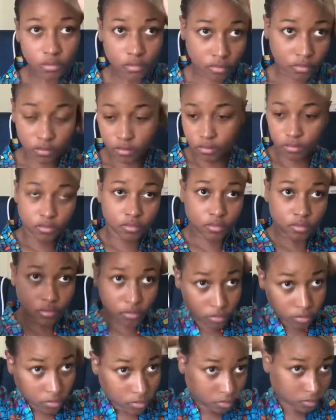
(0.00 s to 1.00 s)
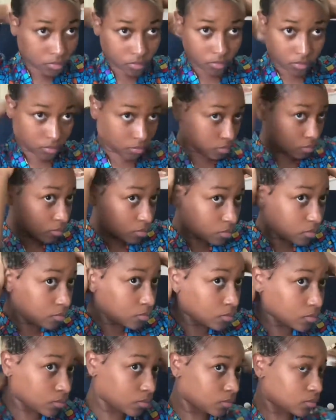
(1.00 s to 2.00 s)
trying to get it to lay down
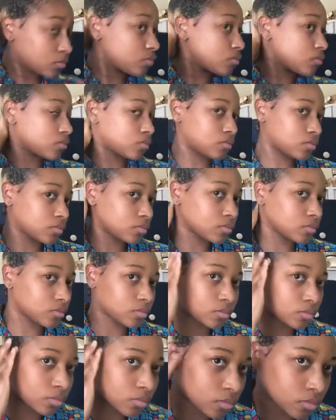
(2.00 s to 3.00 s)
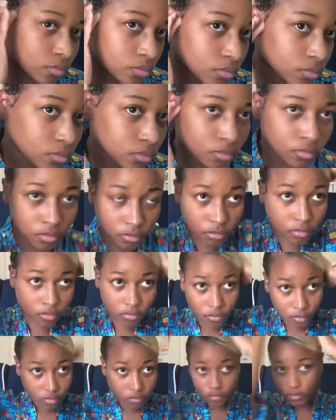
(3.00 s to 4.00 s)
as flat as possible, because I do not
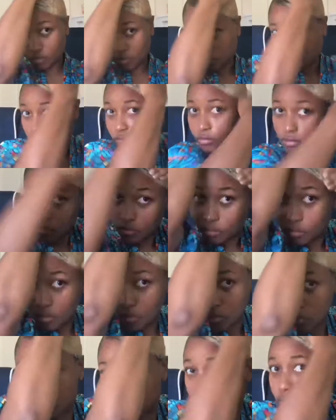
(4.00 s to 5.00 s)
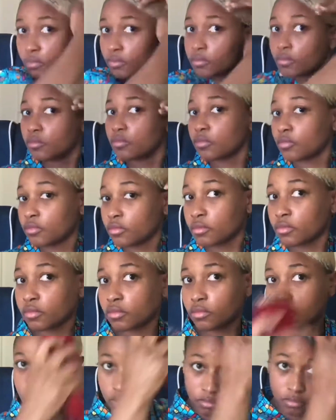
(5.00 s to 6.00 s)
want to have to worry about any lumps or
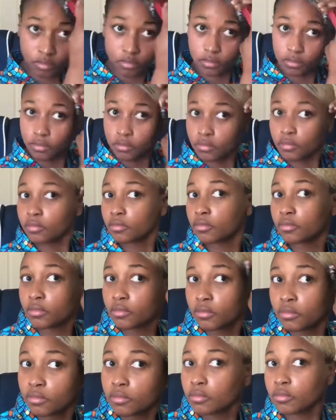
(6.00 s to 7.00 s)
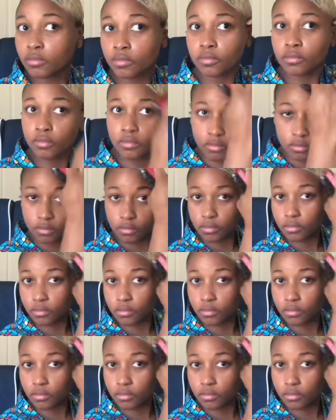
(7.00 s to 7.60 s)
anything in the next few days. And